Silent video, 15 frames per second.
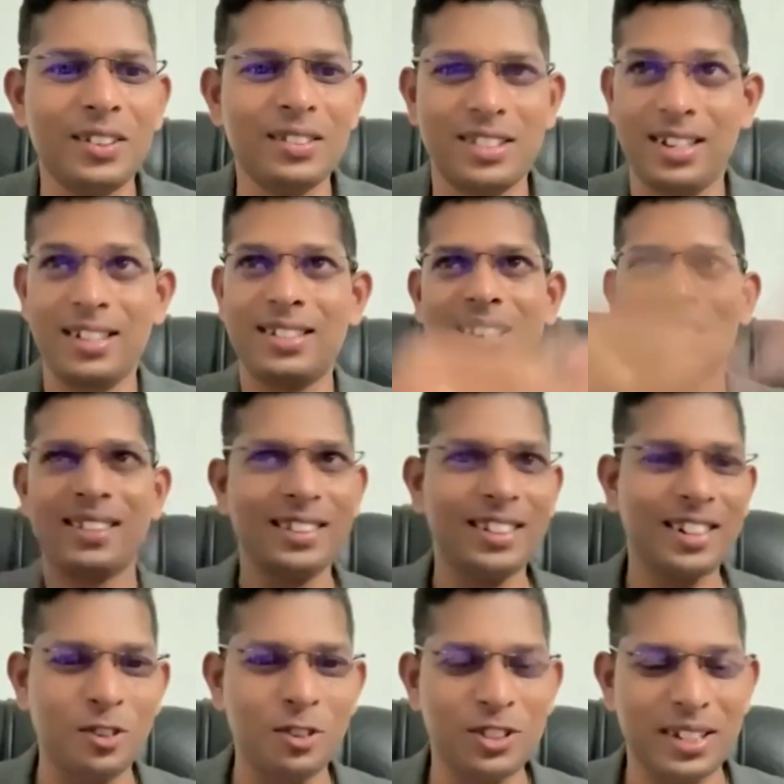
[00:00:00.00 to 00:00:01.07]
Trees are
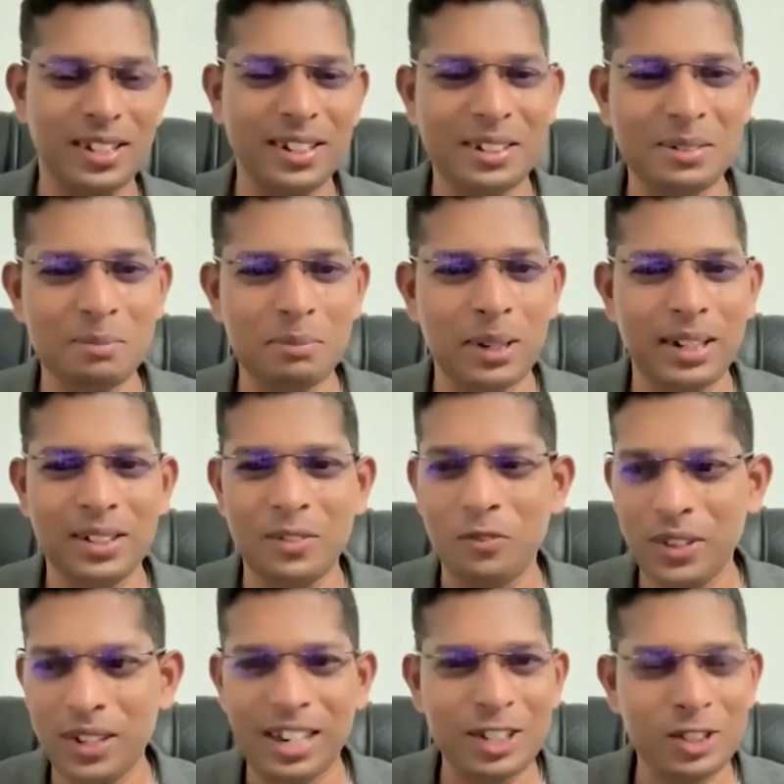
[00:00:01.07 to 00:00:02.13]
there outside, but
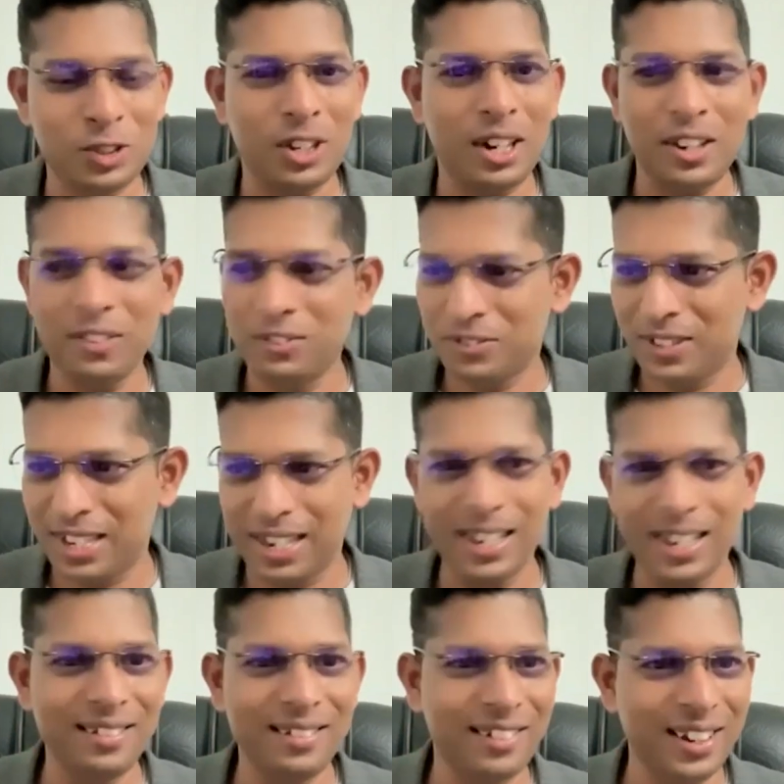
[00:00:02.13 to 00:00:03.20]
we also have
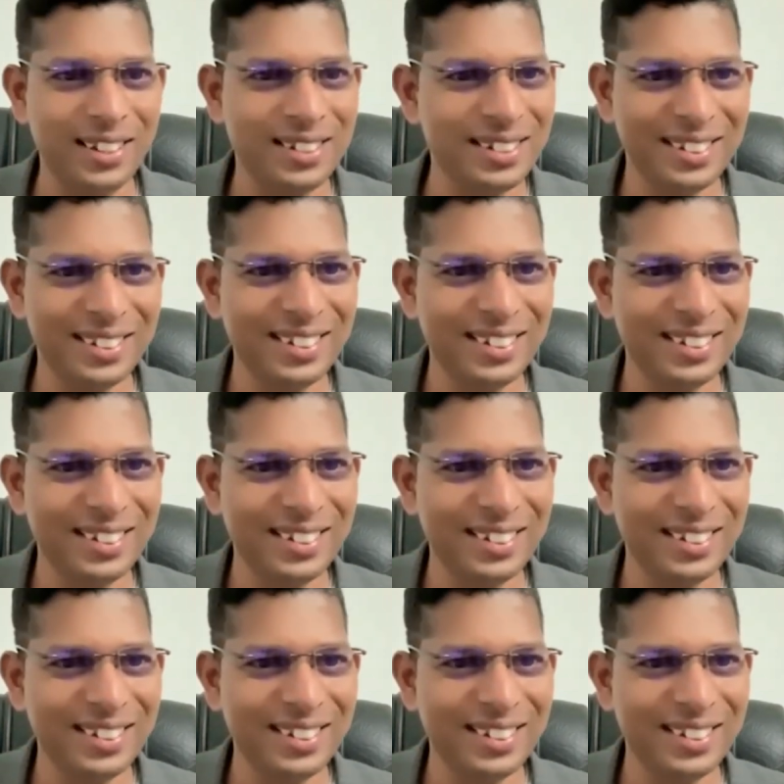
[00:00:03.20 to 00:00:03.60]
tree, right?